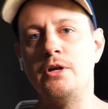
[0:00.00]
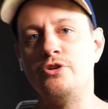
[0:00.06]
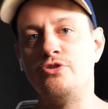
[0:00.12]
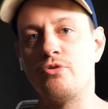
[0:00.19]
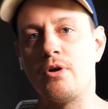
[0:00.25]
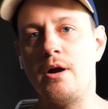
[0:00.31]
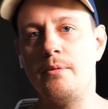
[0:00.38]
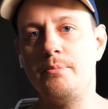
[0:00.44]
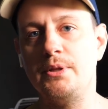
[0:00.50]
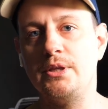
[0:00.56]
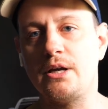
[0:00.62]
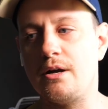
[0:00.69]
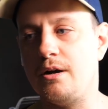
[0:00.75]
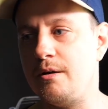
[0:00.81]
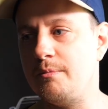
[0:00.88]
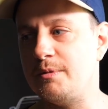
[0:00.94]
Drop in the
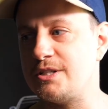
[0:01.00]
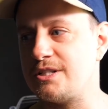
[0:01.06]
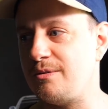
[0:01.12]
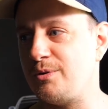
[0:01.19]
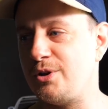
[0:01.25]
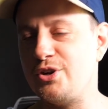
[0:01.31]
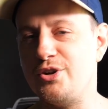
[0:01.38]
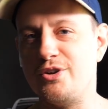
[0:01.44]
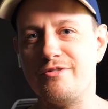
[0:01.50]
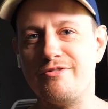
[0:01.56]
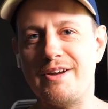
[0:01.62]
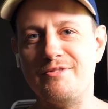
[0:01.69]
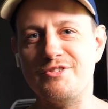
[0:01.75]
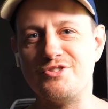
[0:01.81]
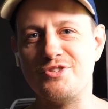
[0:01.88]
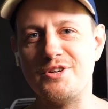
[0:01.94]
comments. I want to know your
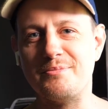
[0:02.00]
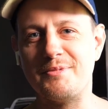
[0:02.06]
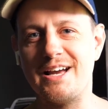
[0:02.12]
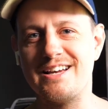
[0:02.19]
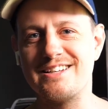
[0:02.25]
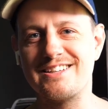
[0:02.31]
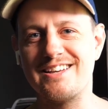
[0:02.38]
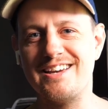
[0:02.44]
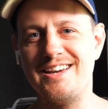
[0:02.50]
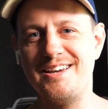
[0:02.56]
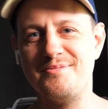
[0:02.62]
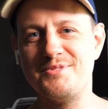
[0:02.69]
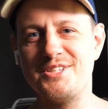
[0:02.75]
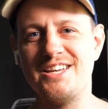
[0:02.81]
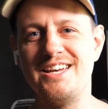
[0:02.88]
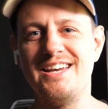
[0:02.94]
favorite Dreamcast
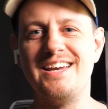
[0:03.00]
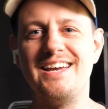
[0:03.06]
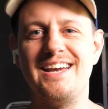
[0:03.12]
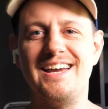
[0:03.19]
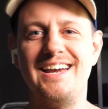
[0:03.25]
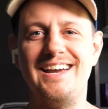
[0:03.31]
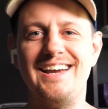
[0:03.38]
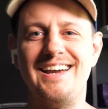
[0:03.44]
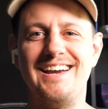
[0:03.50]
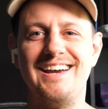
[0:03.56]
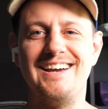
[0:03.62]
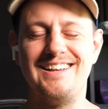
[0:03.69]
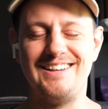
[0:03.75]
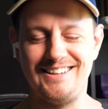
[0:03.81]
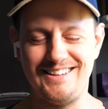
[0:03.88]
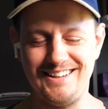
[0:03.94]
games
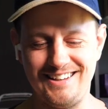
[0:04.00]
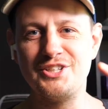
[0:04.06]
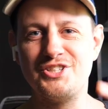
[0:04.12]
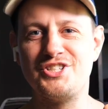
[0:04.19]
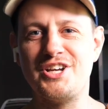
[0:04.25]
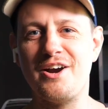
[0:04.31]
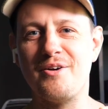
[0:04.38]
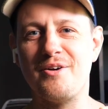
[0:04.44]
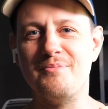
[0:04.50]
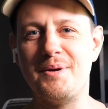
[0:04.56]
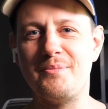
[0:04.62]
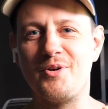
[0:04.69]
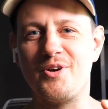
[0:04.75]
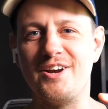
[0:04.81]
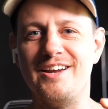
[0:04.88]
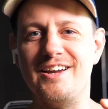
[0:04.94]
and share a
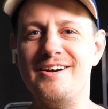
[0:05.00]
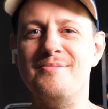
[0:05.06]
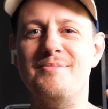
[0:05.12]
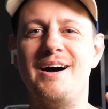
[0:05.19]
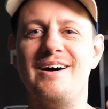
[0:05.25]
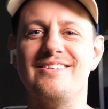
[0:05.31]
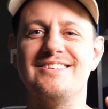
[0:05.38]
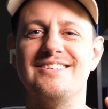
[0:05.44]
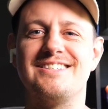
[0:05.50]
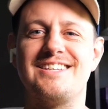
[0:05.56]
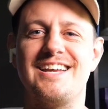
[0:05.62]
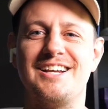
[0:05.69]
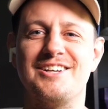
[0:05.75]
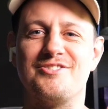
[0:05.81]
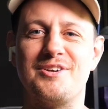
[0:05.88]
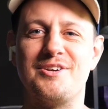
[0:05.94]
memory about the
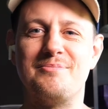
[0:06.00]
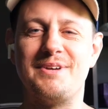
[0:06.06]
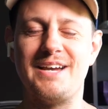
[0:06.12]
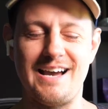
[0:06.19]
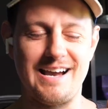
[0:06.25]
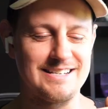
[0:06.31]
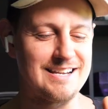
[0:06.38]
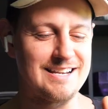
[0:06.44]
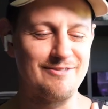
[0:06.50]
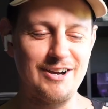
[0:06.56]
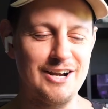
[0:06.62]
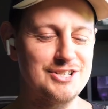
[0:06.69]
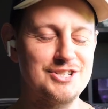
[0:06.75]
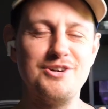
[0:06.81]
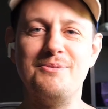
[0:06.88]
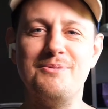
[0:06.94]
Sega Dreamcast. I've
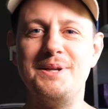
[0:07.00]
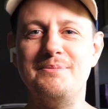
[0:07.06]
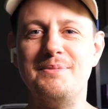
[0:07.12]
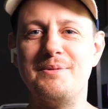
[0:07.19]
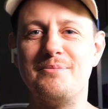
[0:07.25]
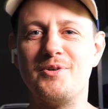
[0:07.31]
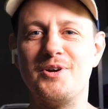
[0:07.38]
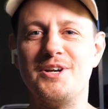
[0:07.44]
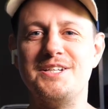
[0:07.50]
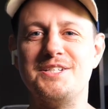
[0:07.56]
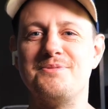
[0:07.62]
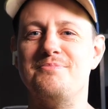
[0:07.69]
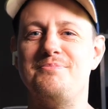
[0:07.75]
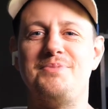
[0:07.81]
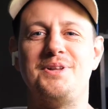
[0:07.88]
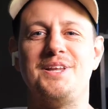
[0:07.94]
got so many
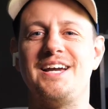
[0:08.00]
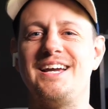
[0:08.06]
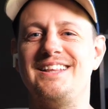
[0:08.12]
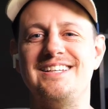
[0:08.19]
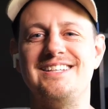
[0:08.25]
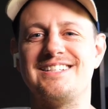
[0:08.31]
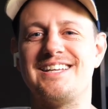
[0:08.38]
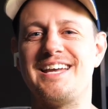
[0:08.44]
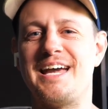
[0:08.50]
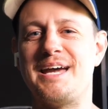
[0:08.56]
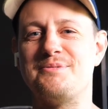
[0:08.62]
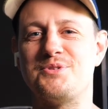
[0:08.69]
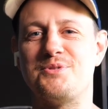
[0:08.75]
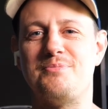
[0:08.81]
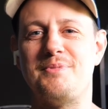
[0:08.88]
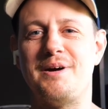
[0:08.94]
memories playing these
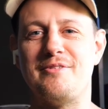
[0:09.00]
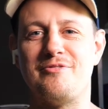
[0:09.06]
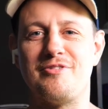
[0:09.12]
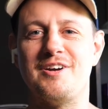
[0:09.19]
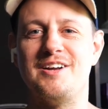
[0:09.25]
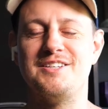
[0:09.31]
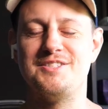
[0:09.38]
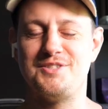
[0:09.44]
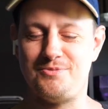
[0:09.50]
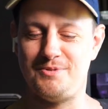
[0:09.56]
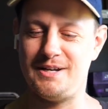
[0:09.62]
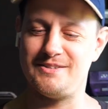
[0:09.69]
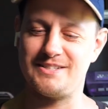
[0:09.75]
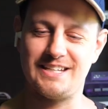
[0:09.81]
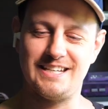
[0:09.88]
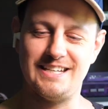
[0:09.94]
games with my friends when
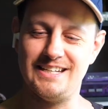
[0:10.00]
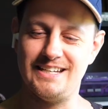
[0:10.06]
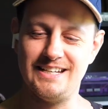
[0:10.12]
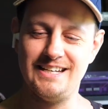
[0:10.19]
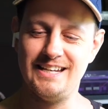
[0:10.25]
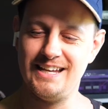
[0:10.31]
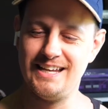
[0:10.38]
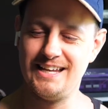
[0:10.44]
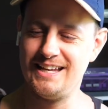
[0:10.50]
I was a kid,